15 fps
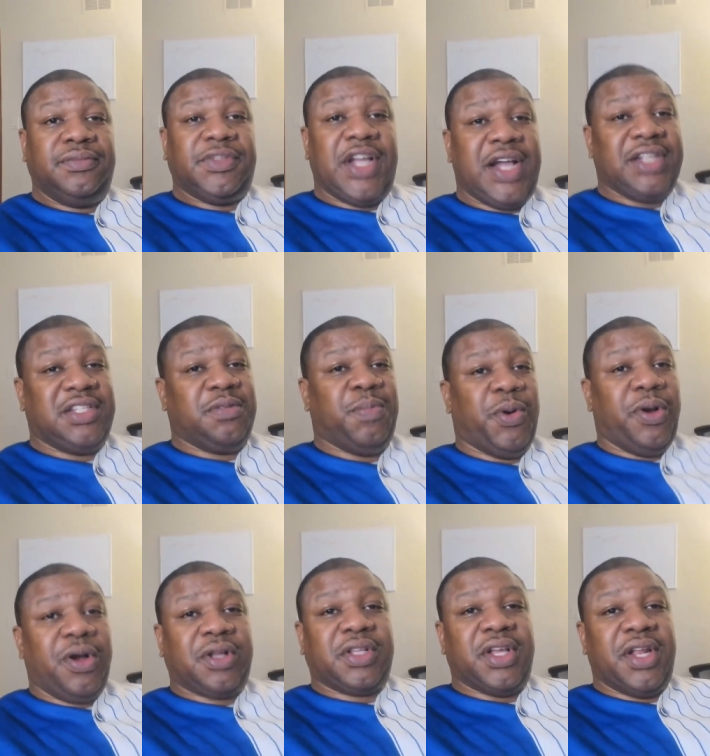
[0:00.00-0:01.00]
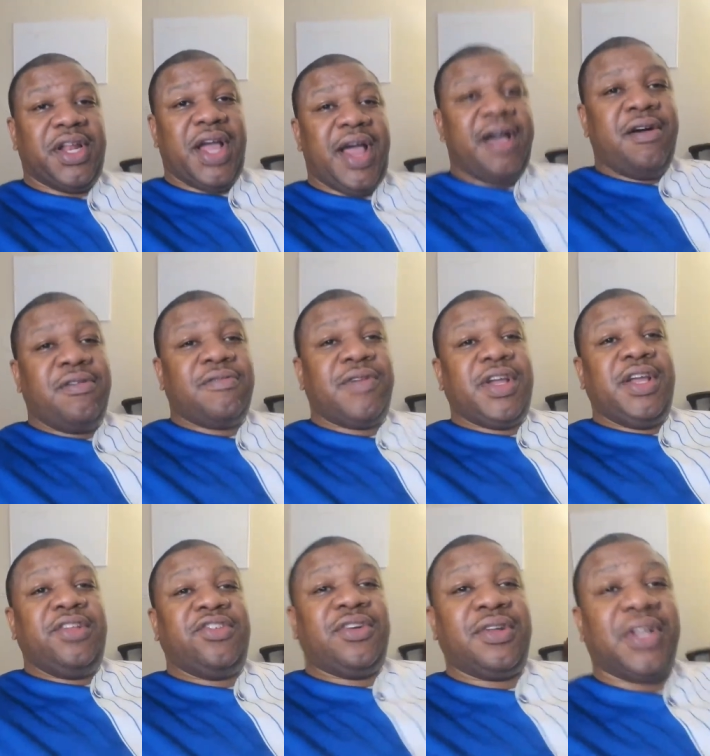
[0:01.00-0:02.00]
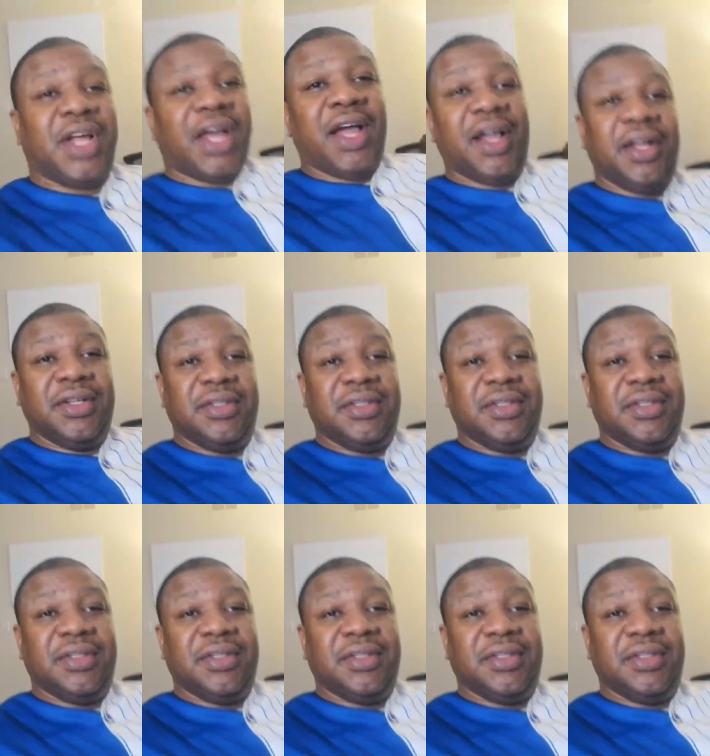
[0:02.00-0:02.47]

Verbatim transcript: That sparked an outrage online.